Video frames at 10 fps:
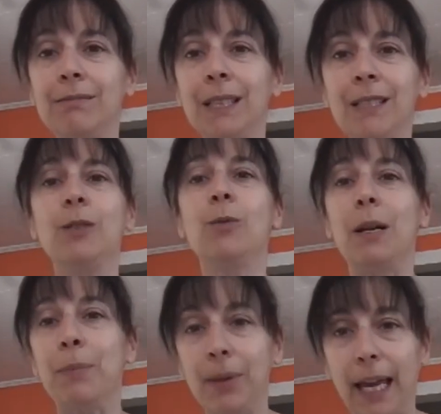He didn't
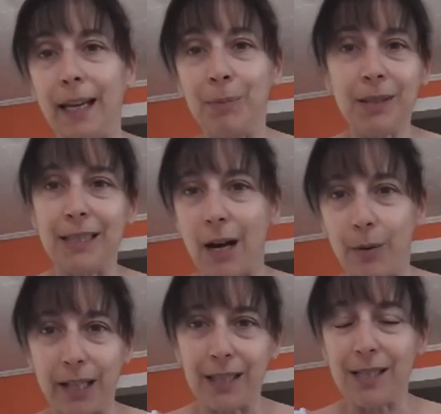want to play. Put it that
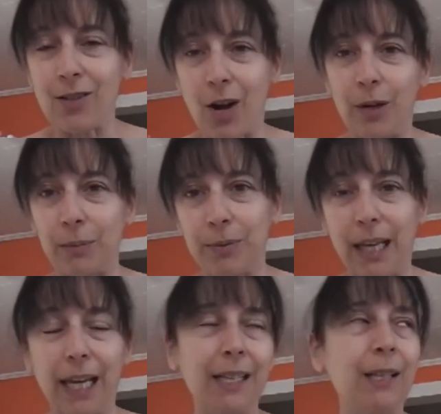way. He did not want to
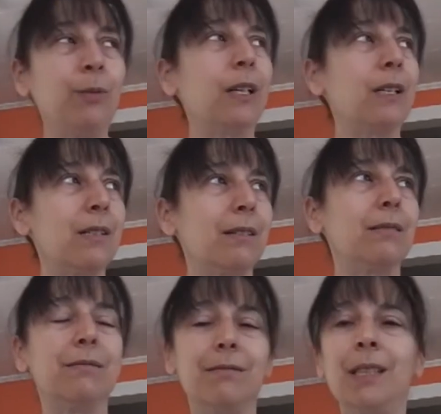play. He wanted to
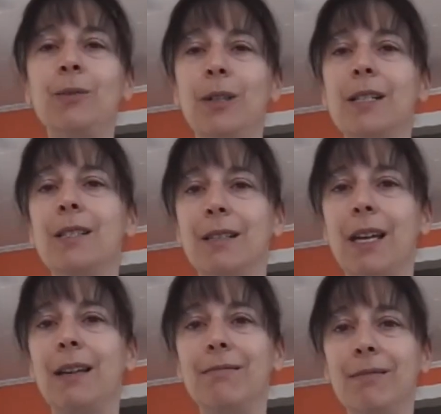
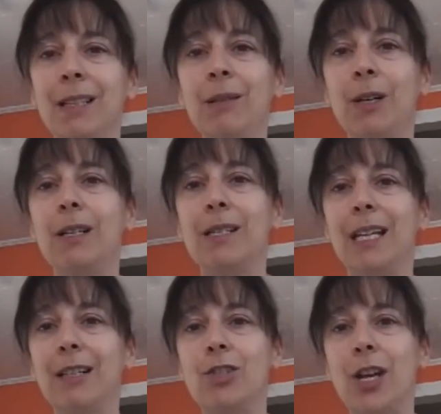get
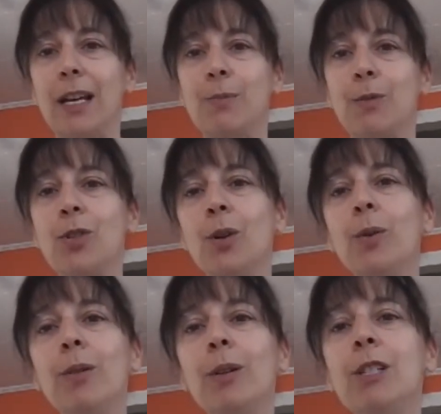at Jasper. So
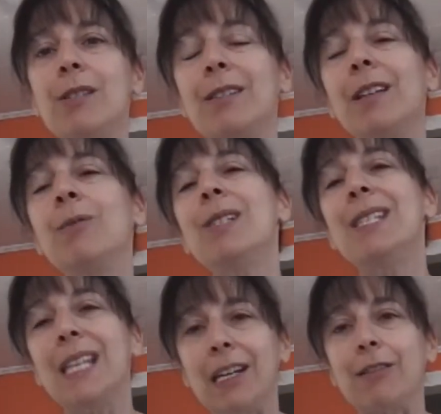it was
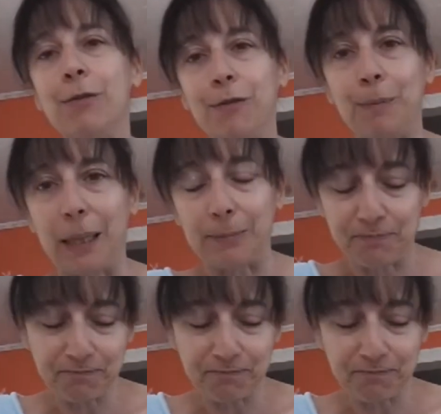scary for me.